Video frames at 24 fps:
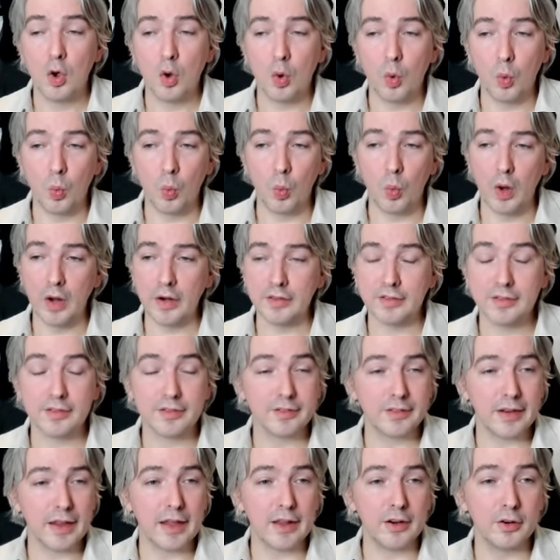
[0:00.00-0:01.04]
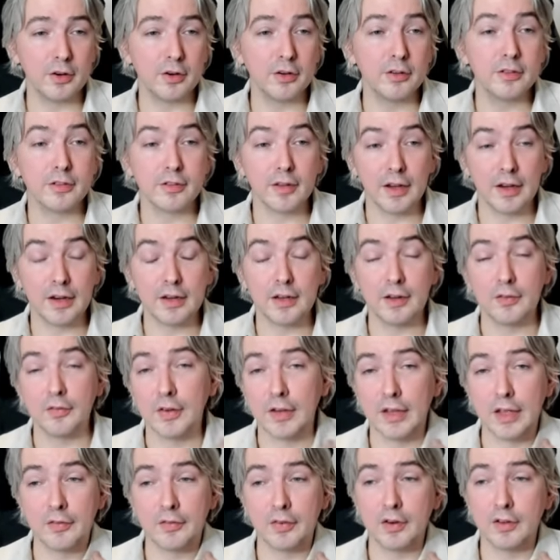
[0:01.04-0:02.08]
what standards scientific
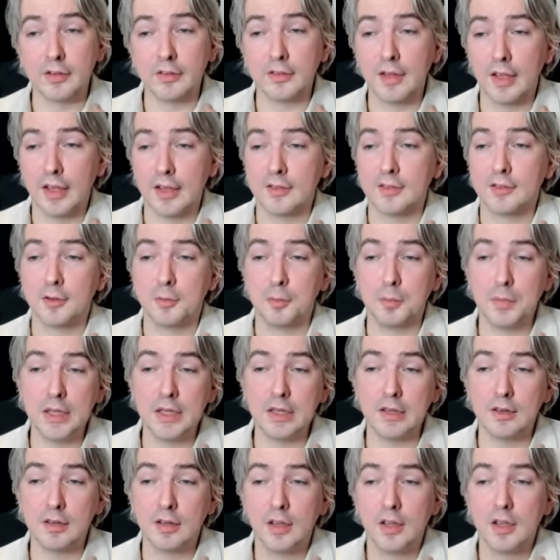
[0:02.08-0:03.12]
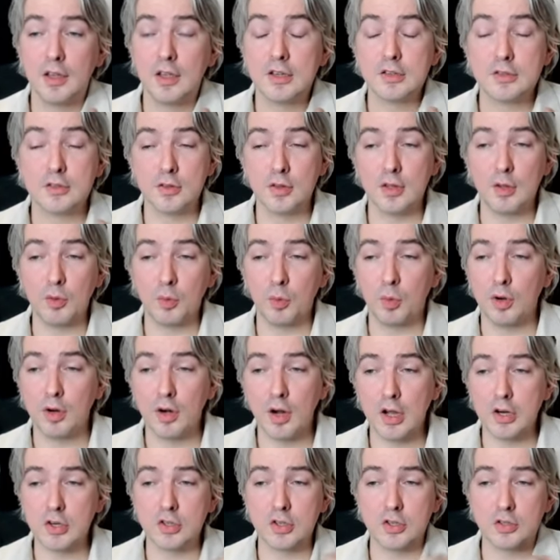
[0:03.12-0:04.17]
evidence has to meet so that we're
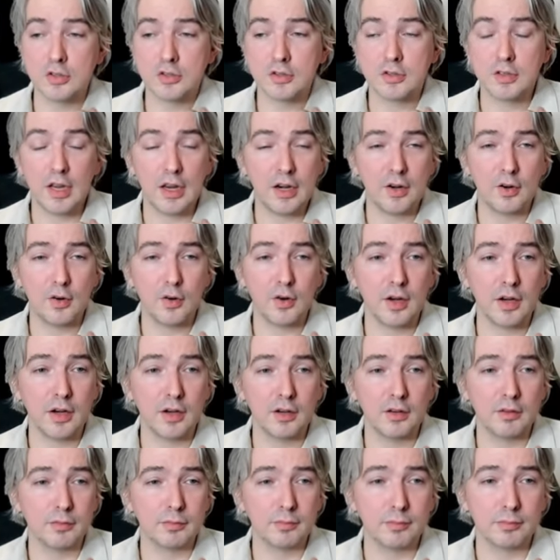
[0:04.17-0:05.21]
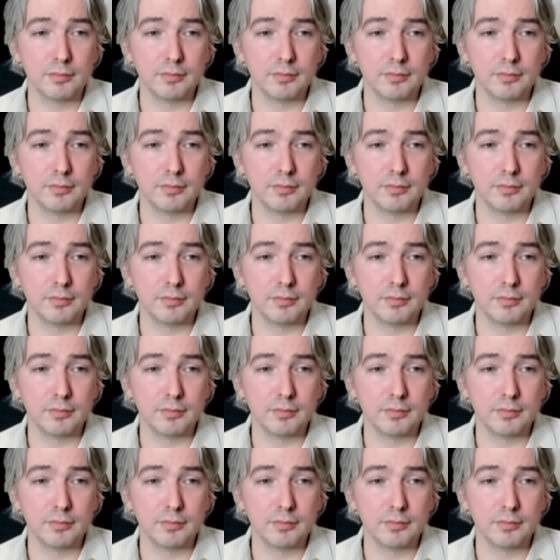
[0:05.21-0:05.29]
not just tendering